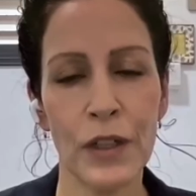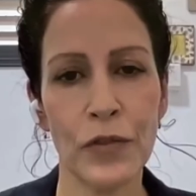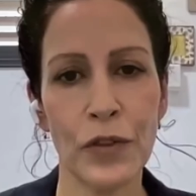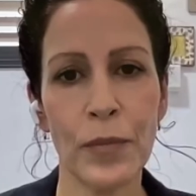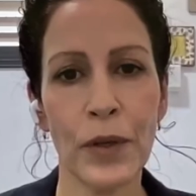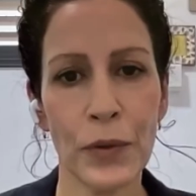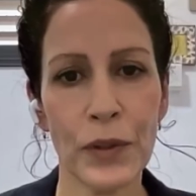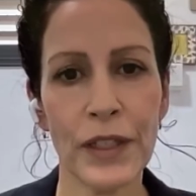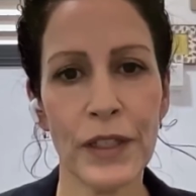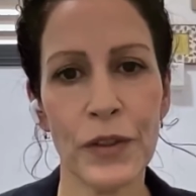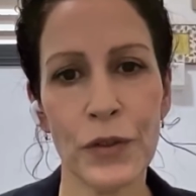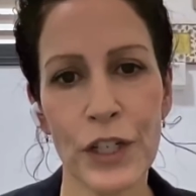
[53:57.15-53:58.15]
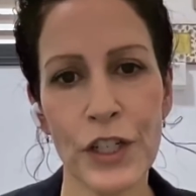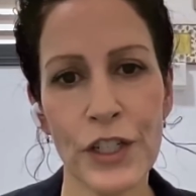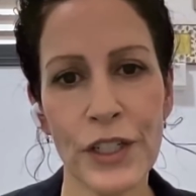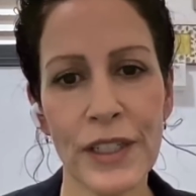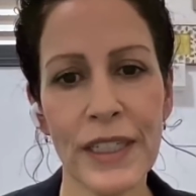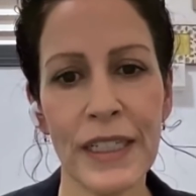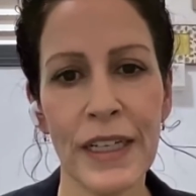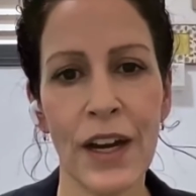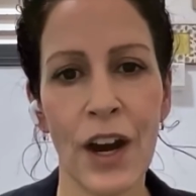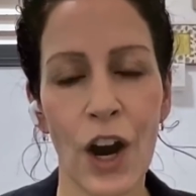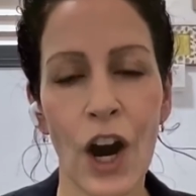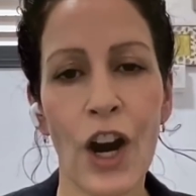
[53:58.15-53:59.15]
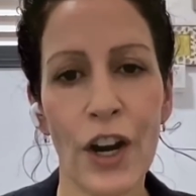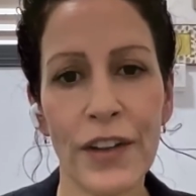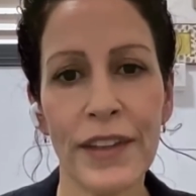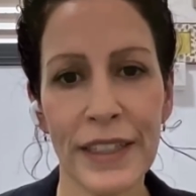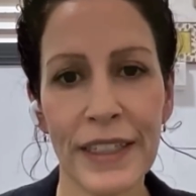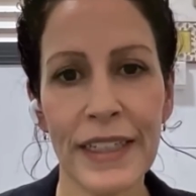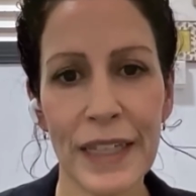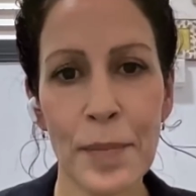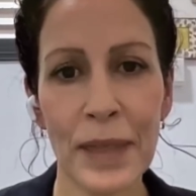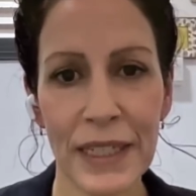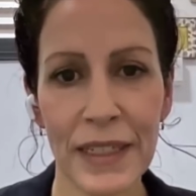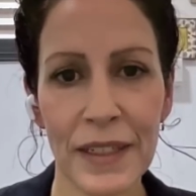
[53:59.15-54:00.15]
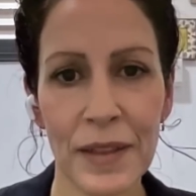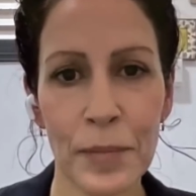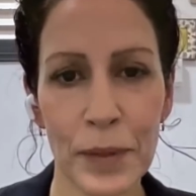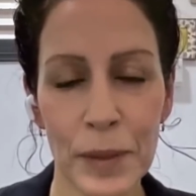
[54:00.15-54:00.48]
from Houthi aggression are the Yemeni